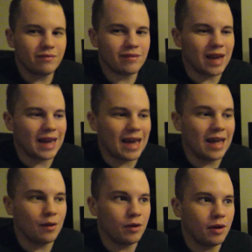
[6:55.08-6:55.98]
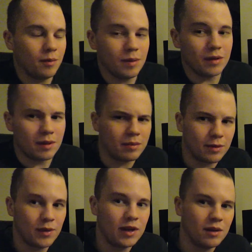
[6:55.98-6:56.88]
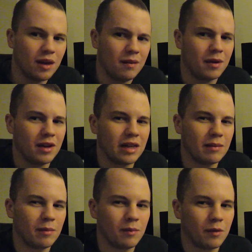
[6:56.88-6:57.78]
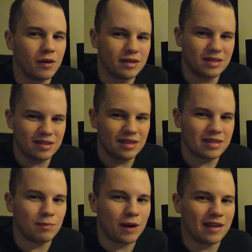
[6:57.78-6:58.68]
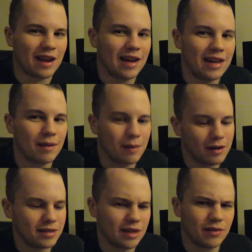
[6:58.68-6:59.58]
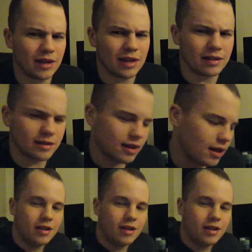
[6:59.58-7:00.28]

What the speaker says: I kind of want to build up the Wii U library a little bit more. It's pretty tiny in comparison to everything else.